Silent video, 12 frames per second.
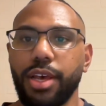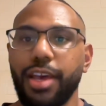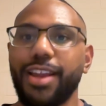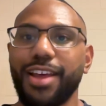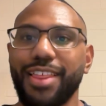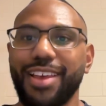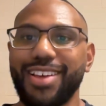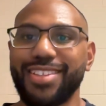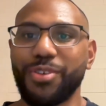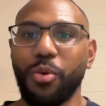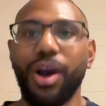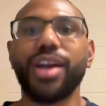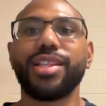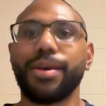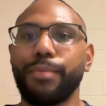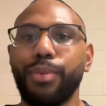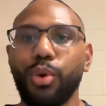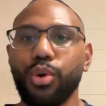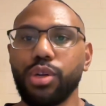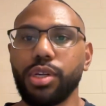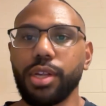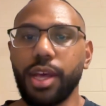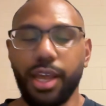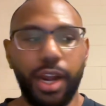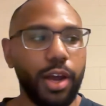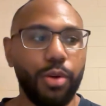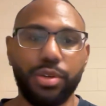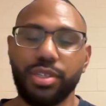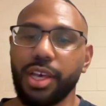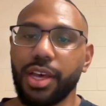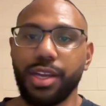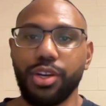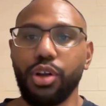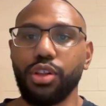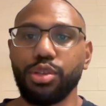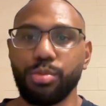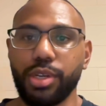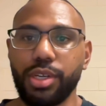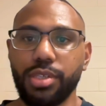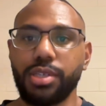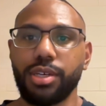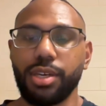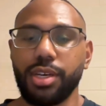and I think it's quite important. And I always say acknowledgement is